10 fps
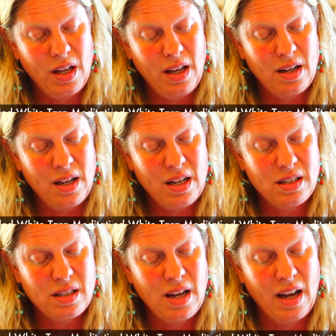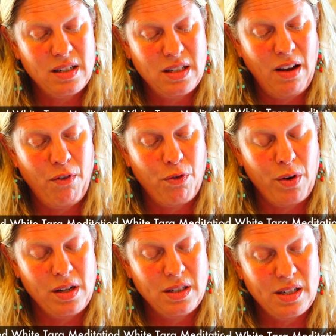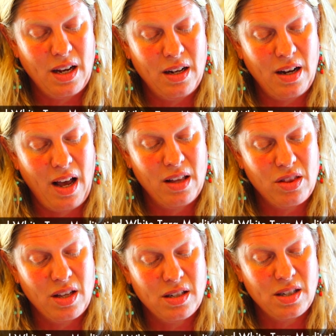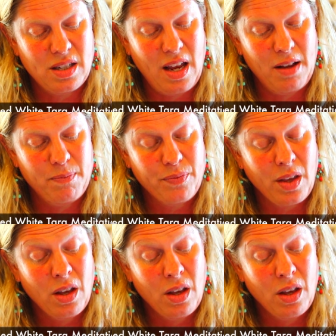It is not different and not the same.